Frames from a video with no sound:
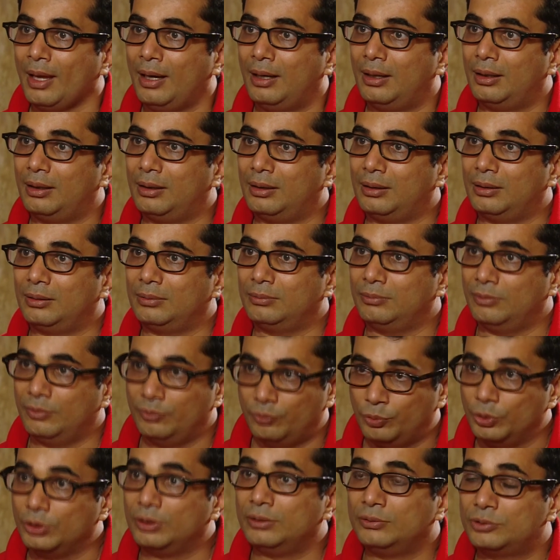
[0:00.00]

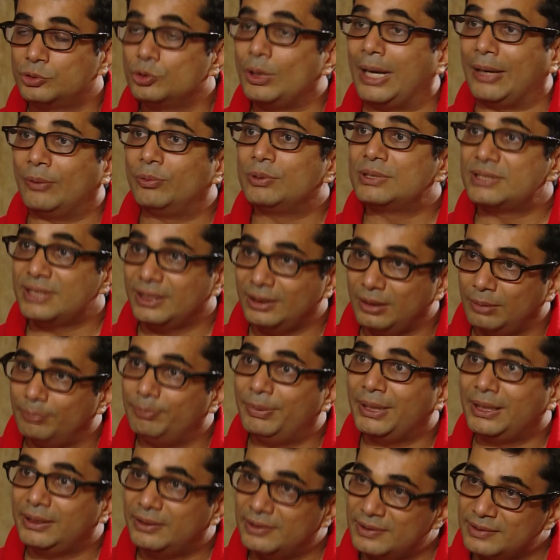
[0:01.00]
I would say the
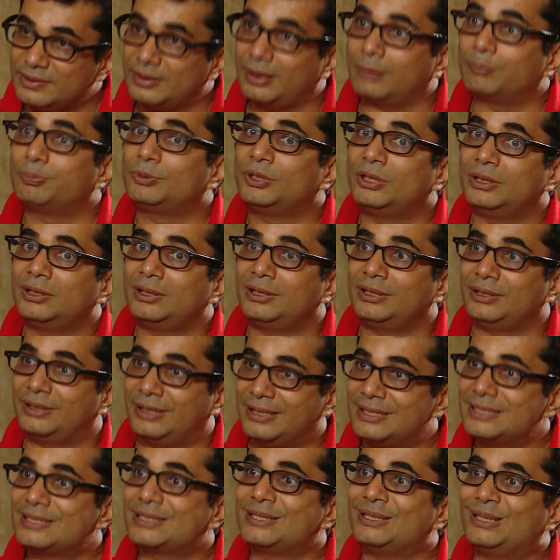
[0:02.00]
big disruptor
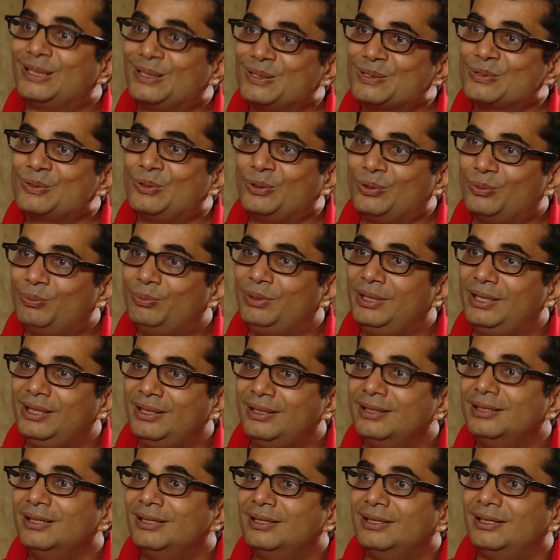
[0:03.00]
this year is going to be
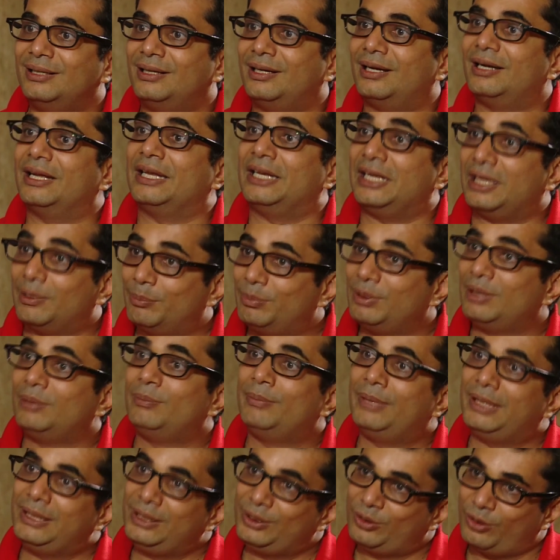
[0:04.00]

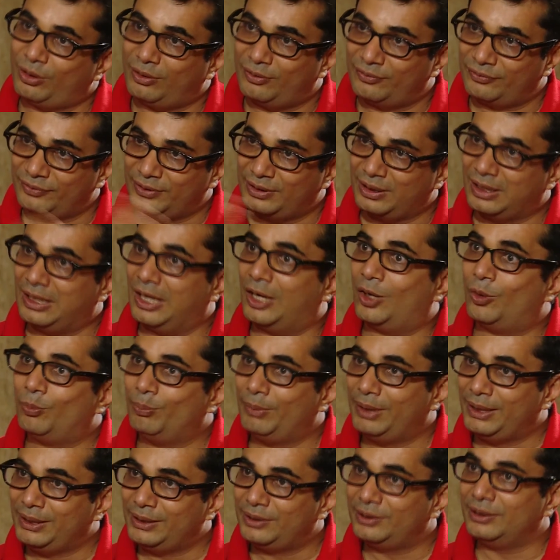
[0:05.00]
enablement of the
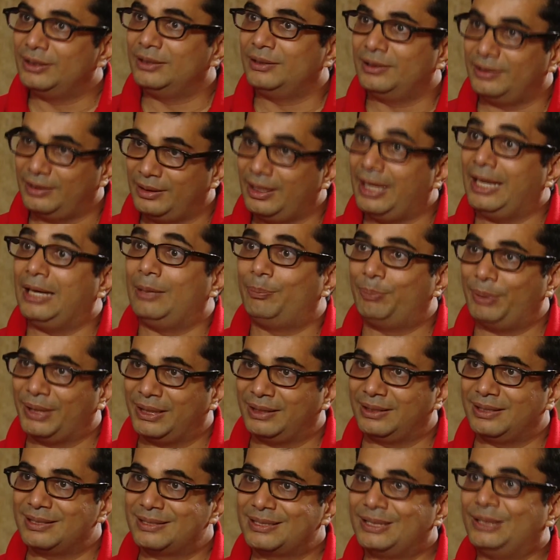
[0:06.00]
government in
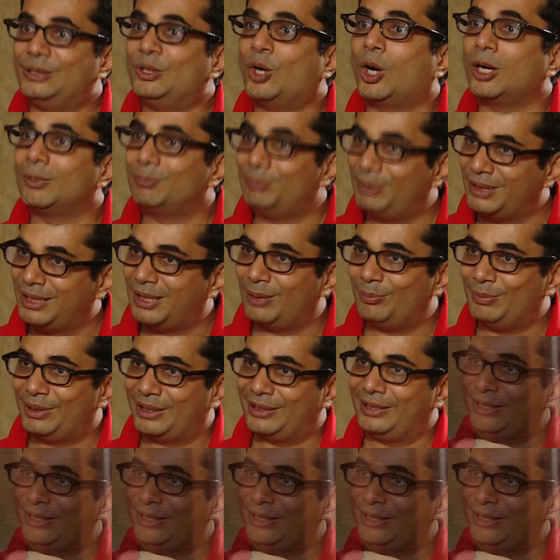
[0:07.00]
helping this and not becoming a